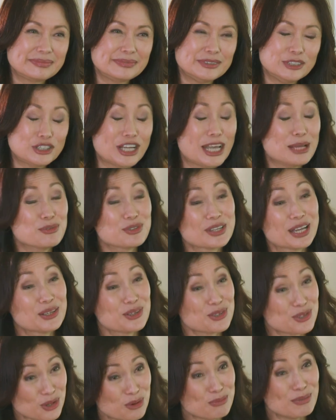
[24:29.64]
James, thank you
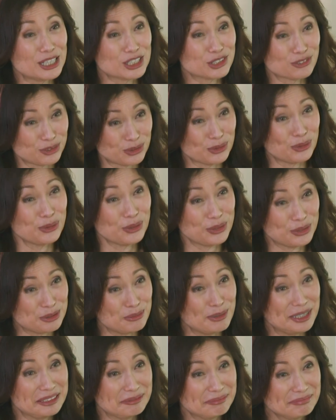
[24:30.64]
so much for talking to me.